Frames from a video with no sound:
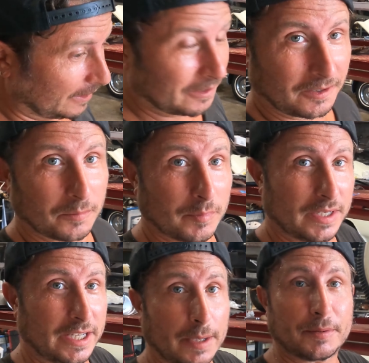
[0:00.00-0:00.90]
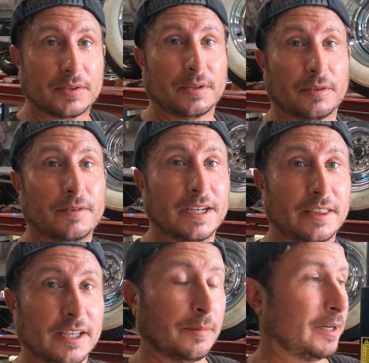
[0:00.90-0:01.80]
little mini episode. The
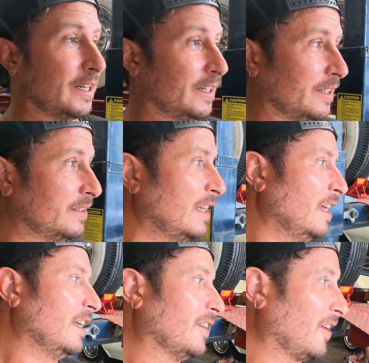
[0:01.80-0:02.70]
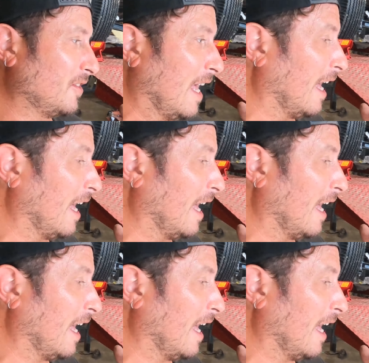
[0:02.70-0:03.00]
funny thing about it is there's